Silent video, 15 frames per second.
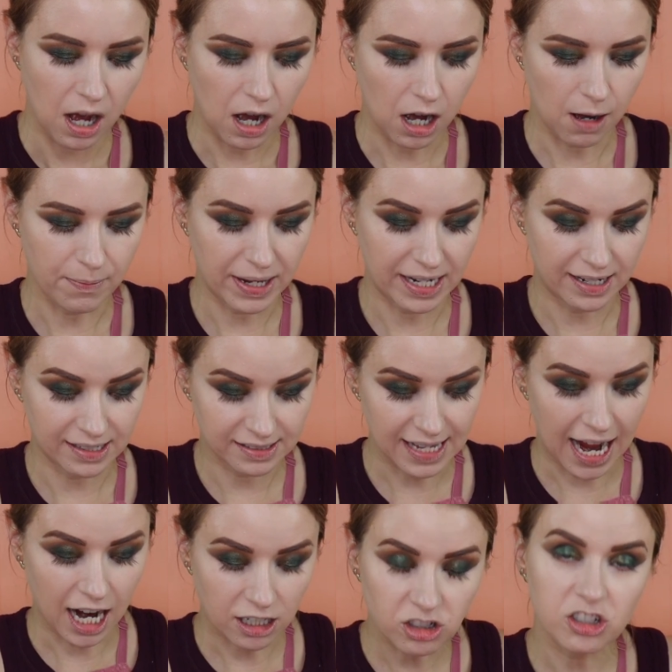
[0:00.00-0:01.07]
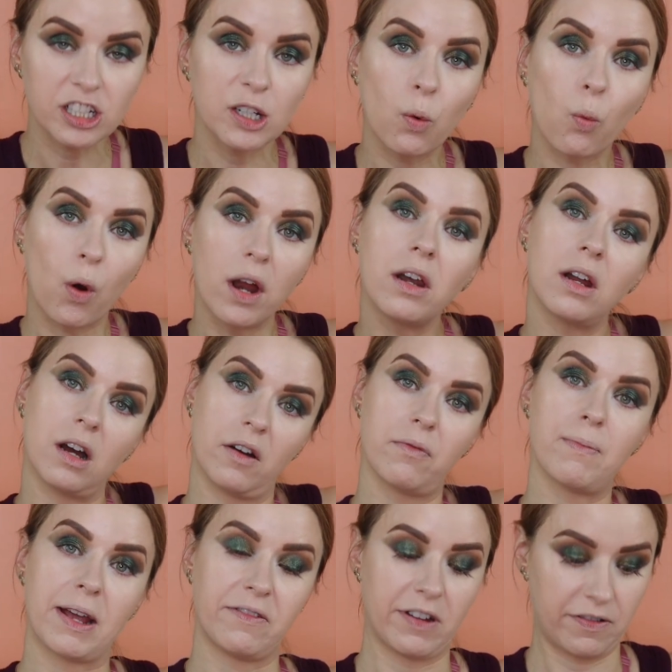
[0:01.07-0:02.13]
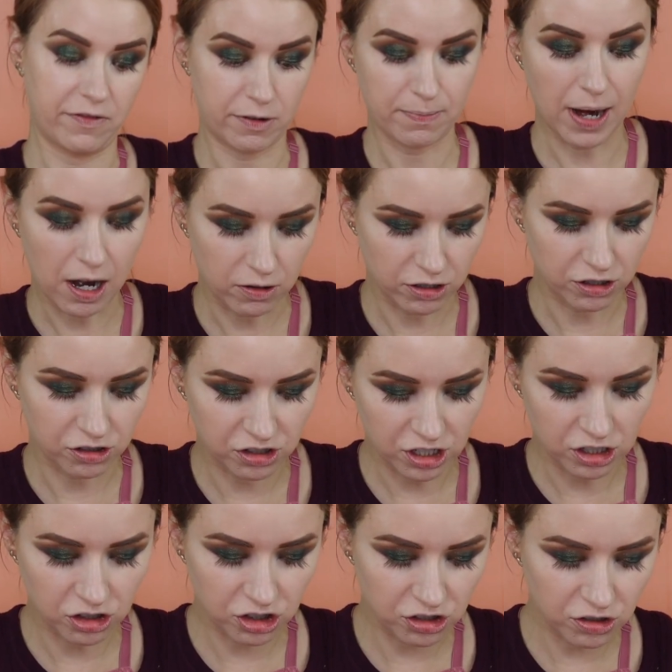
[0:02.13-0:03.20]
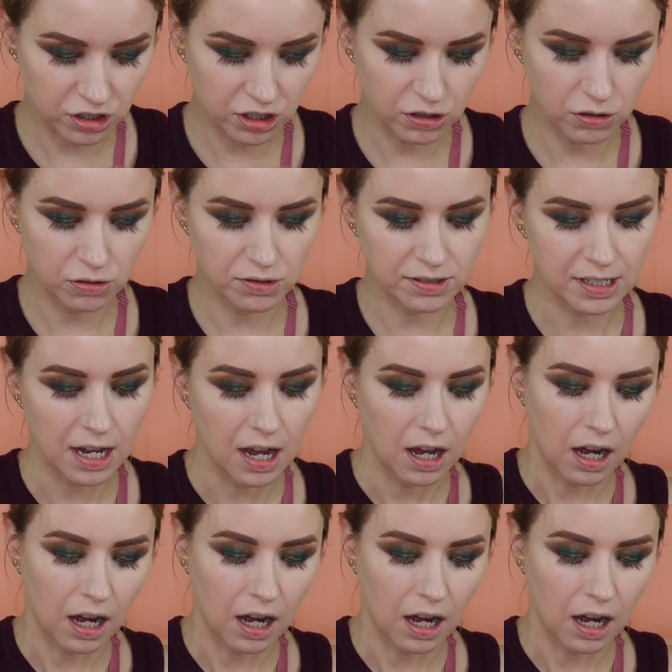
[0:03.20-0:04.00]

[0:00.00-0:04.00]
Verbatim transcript: Um, it is actually one of my favorite powders to use.